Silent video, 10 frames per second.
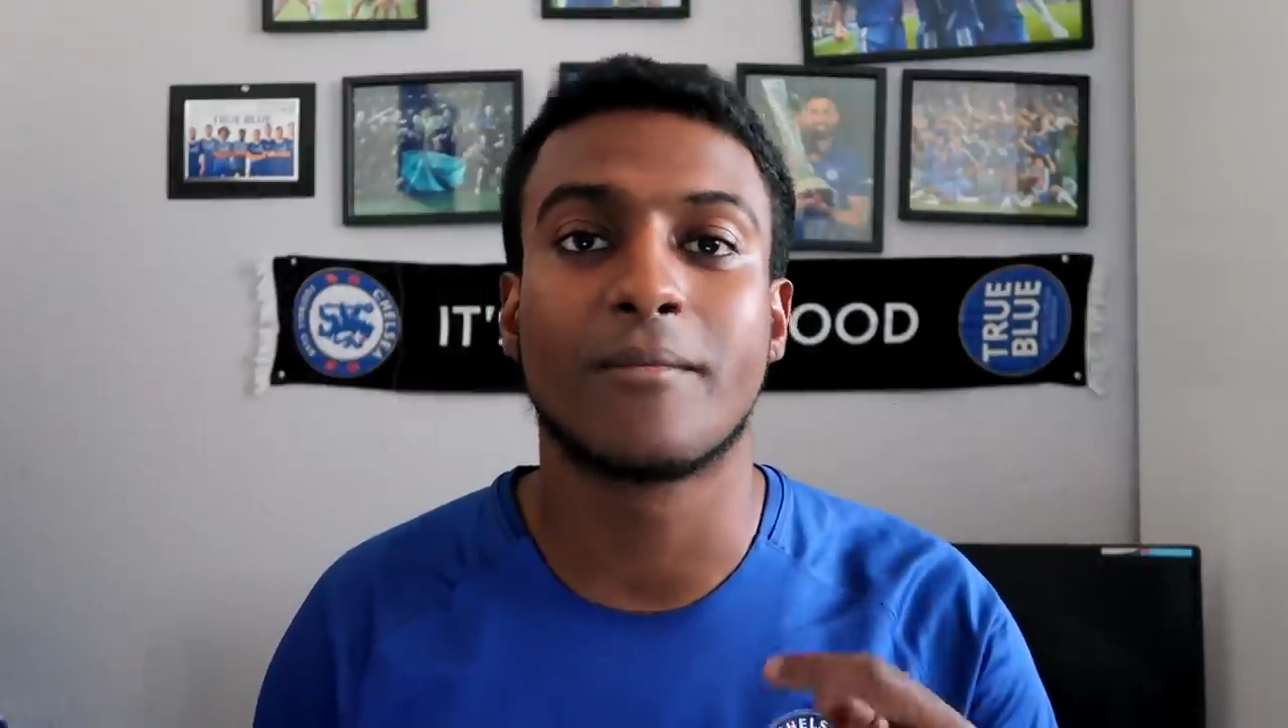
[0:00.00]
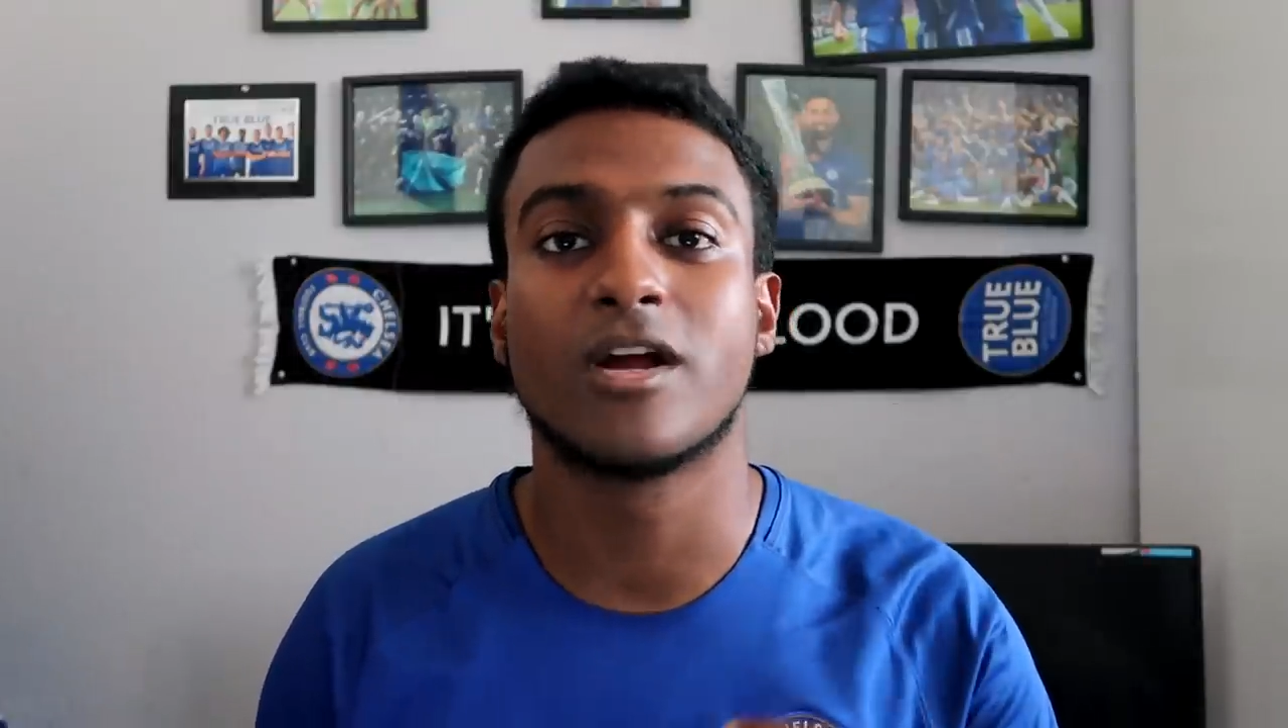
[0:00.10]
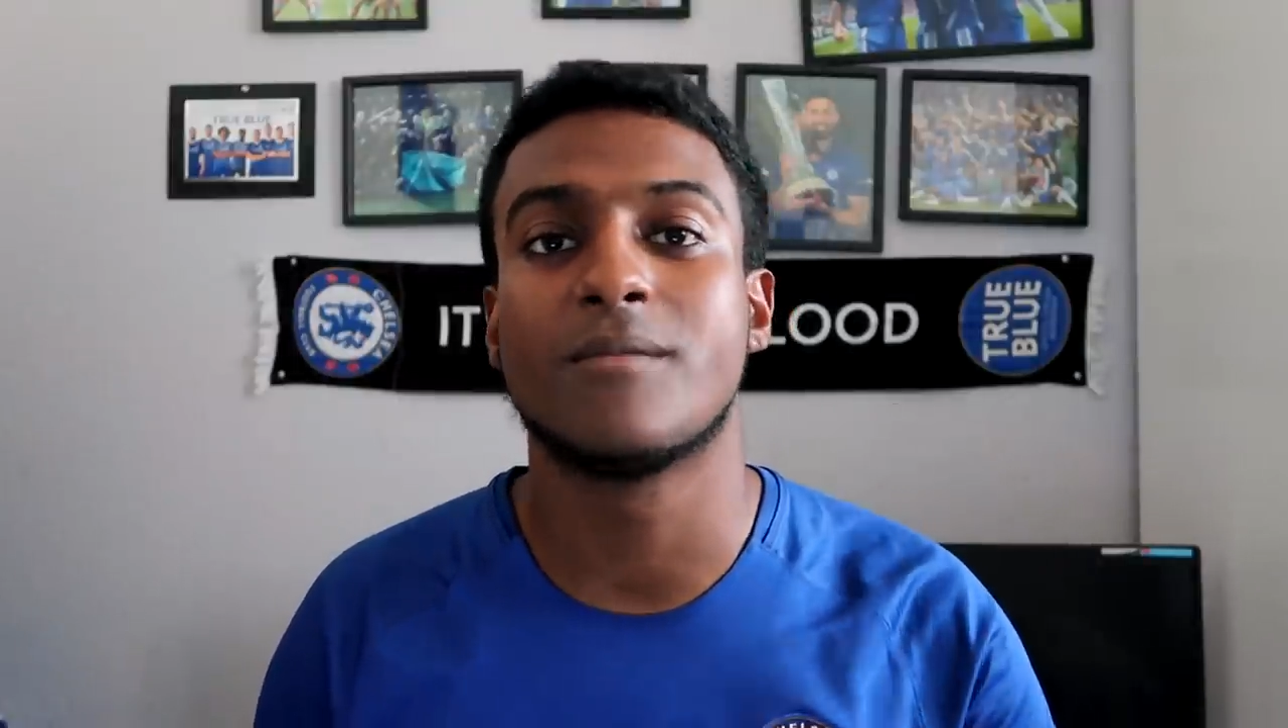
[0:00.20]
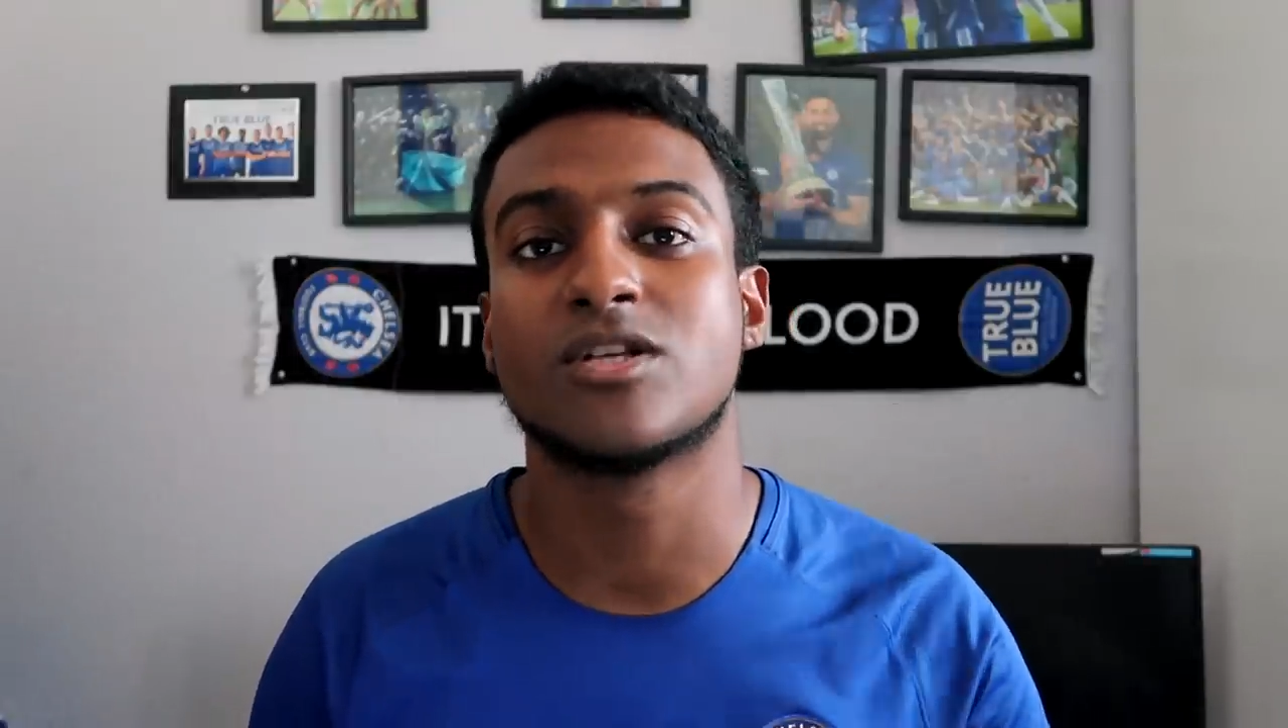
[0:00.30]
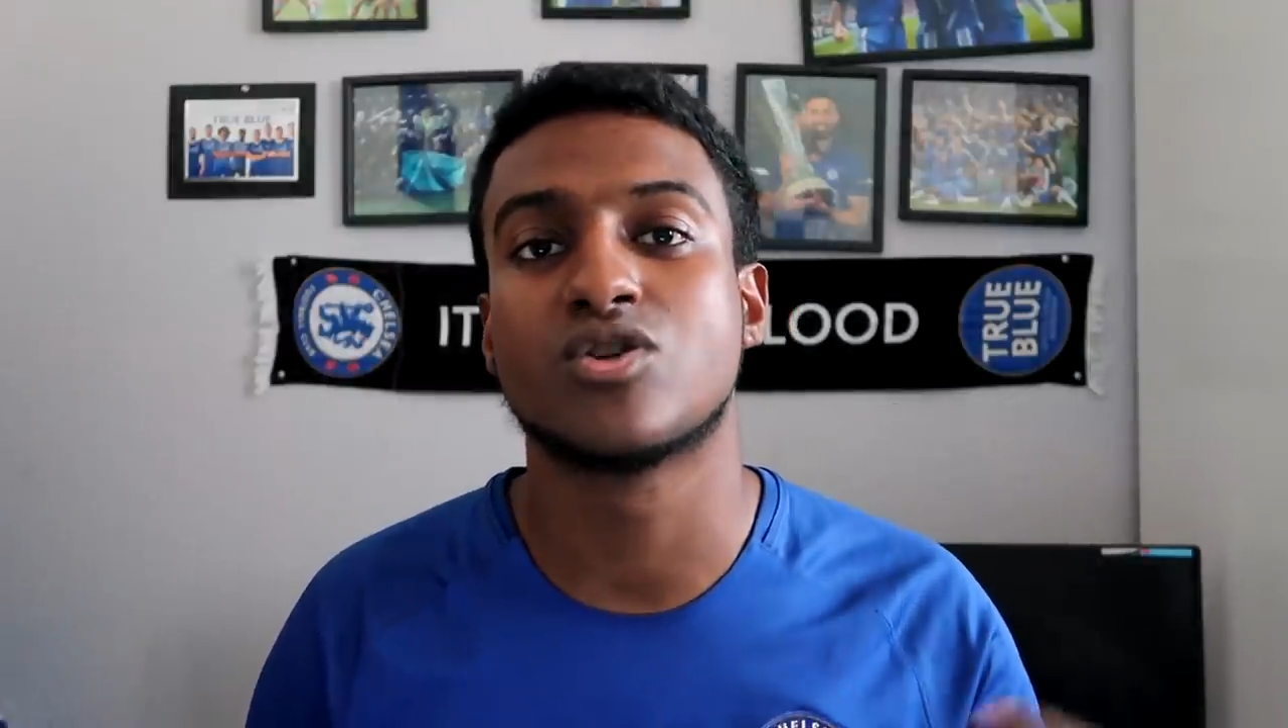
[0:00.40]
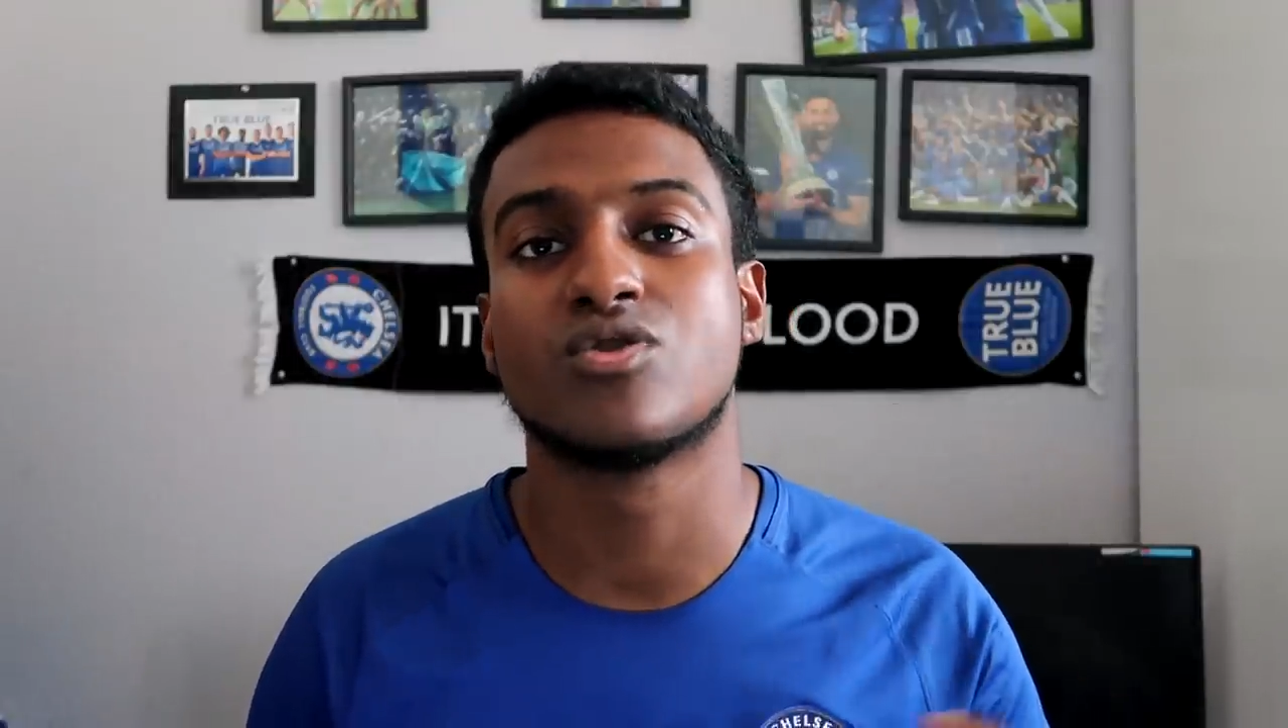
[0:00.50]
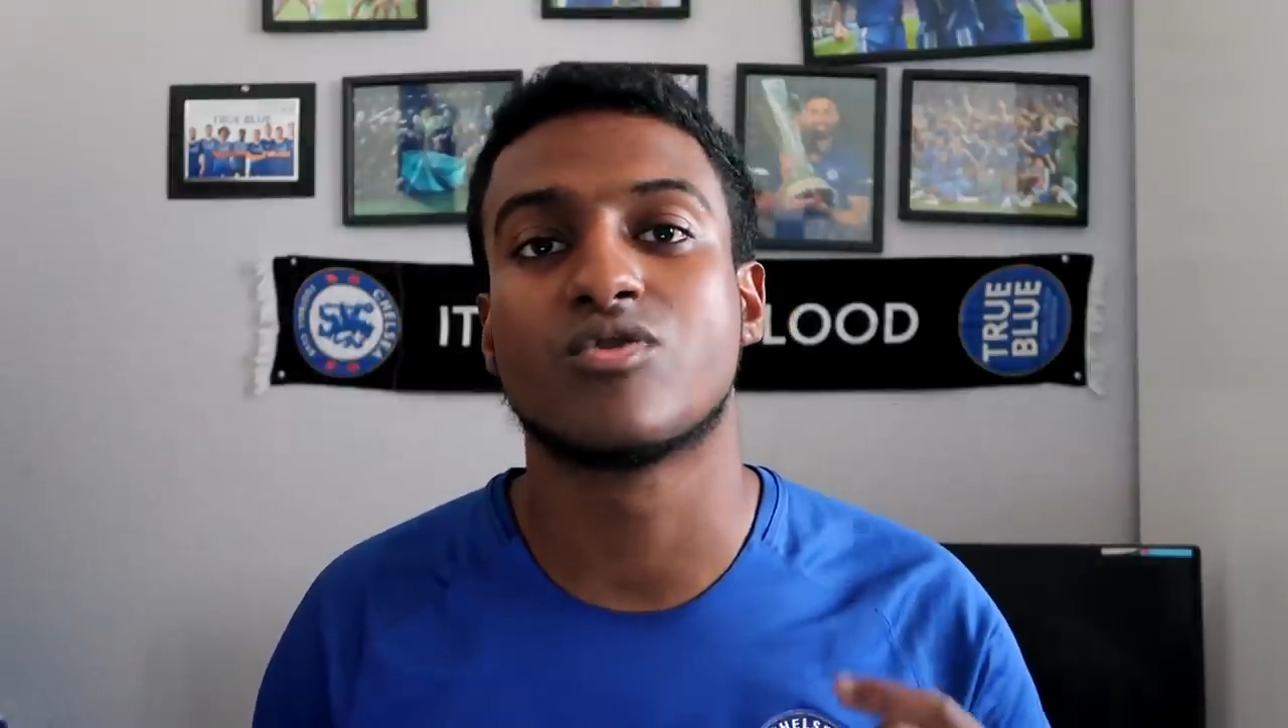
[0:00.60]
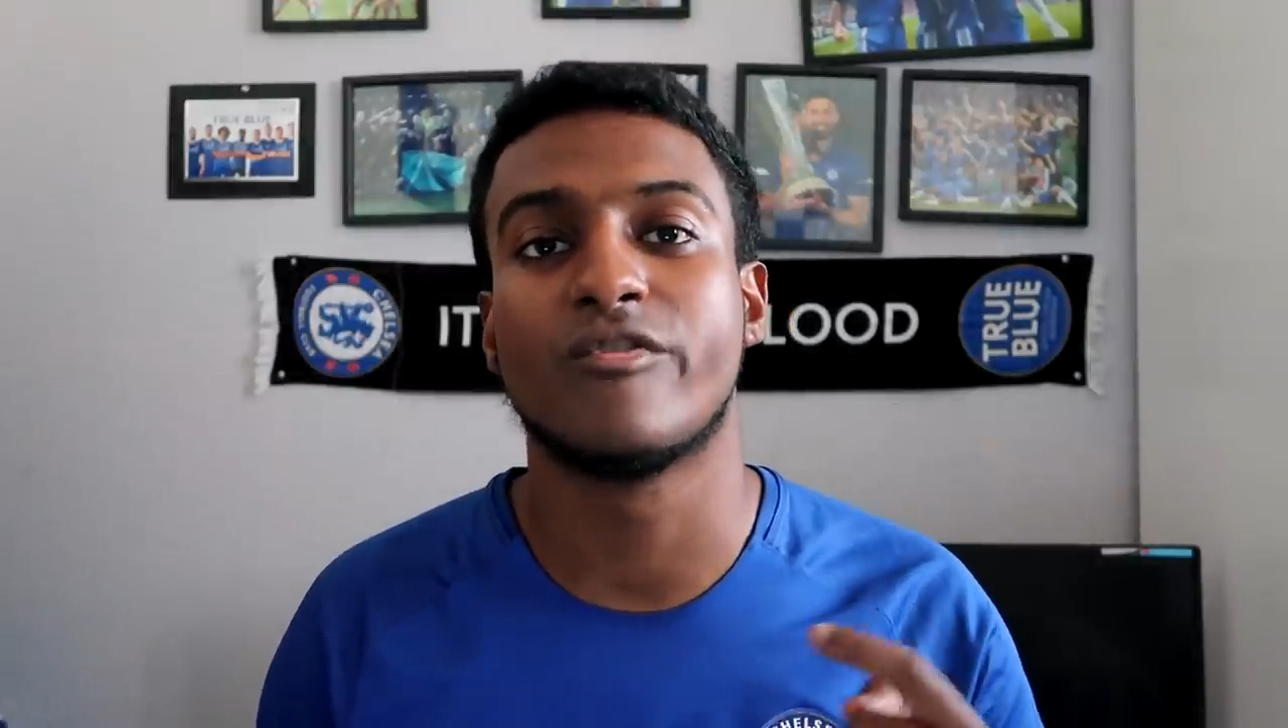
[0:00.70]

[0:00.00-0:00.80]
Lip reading: I'm going to be doing a